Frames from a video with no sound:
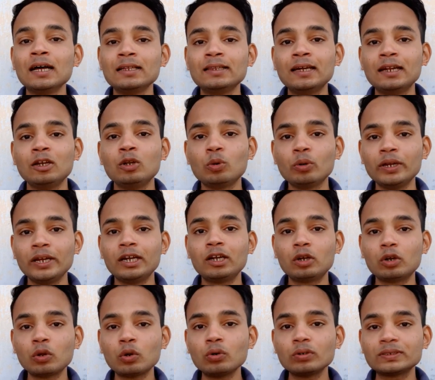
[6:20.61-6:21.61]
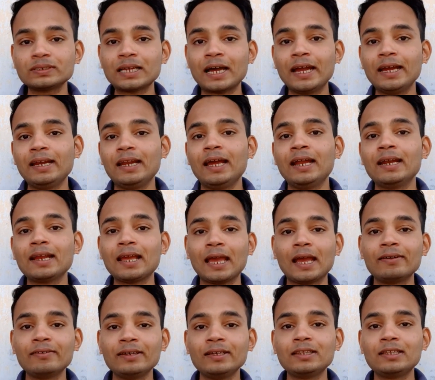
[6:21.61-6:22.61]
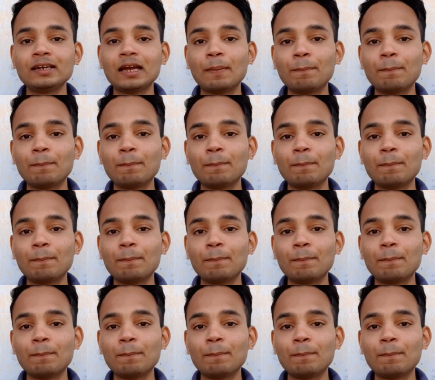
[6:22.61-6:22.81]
then no need to sign and carry the